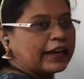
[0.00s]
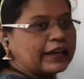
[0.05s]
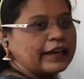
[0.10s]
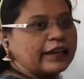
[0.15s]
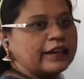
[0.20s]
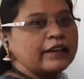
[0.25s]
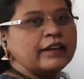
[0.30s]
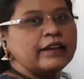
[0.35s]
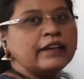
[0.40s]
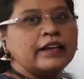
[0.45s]

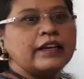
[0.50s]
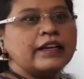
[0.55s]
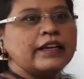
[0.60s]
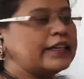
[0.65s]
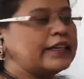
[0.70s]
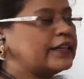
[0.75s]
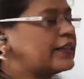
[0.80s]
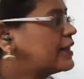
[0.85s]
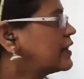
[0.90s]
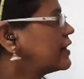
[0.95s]
angle.
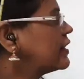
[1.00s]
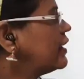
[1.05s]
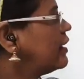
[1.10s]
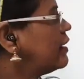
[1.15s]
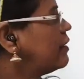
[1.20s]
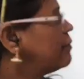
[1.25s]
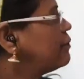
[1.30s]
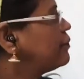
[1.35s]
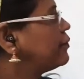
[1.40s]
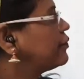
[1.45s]
It's
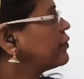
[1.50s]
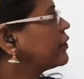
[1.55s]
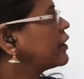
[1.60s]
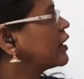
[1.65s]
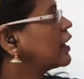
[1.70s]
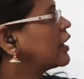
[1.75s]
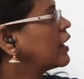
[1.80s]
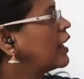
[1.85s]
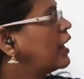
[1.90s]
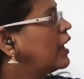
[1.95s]
a,
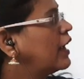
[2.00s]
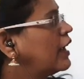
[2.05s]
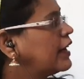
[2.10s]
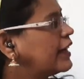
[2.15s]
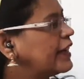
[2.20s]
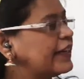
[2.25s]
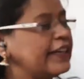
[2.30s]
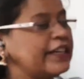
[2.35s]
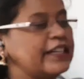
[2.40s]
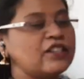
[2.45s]

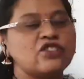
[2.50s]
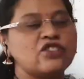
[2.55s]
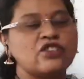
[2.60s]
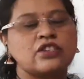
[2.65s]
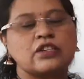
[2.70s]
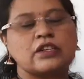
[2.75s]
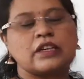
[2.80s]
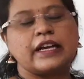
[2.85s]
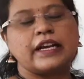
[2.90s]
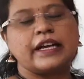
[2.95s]

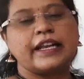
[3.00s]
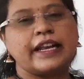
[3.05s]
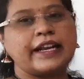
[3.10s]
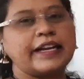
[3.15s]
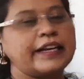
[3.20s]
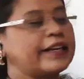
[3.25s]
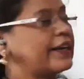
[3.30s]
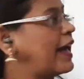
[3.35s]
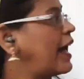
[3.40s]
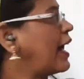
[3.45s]
each
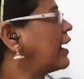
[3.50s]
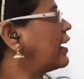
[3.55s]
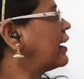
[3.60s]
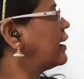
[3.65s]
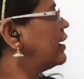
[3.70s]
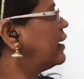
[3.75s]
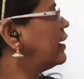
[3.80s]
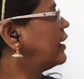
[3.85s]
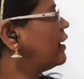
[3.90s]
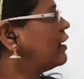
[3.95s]

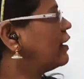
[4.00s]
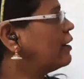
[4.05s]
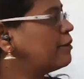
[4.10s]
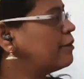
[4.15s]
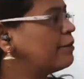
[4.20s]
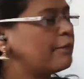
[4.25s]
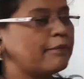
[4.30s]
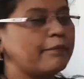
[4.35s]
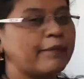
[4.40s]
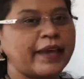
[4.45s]
rectangle
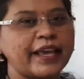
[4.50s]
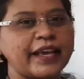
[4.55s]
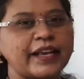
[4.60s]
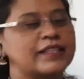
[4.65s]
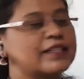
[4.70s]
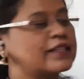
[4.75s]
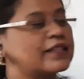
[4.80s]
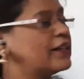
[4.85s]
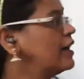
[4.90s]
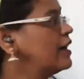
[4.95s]

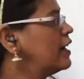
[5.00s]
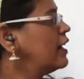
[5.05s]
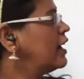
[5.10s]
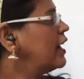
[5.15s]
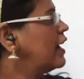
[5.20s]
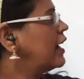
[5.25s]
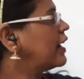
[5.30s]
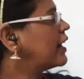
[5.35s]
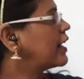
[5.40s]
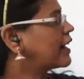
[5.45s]
makes a
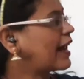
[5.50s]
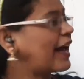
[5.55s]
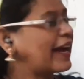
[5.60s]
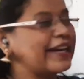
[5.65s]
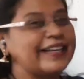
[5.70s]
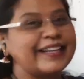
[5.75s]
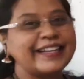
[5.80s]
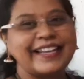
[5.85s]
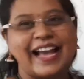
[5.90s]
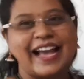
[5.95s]

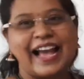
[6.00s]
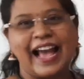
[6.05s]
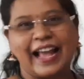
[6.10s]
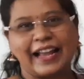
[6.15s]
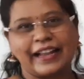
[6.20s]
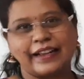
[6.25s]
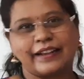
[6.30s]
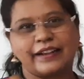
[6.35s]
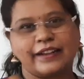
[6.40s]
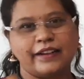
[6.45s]
right
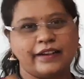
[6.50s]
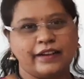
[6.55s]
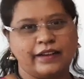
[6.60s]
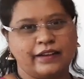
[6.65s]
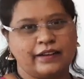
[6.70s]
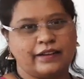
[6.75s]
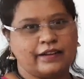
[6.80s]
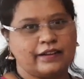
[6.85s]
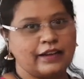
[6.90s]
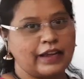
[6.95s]

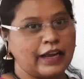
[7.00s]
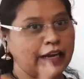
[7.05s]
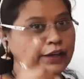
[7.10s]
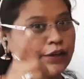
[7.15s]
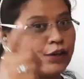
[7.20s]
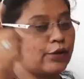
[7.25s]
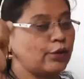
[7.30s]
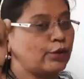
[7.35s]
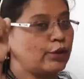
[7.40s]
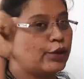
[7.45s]
angle.
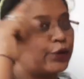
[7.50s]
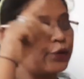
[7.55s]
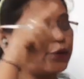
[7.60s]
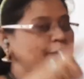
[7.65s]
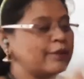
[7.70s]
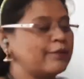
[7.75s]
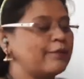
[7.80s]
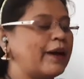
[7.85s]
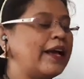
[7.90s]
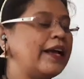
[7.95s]
I told
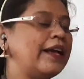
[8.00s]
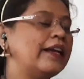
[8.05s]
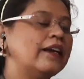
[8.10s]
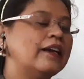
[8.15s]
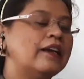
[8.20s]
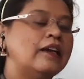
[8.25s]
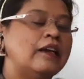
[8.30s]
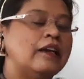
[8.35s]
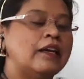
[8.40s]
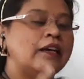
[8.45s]
you in my
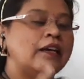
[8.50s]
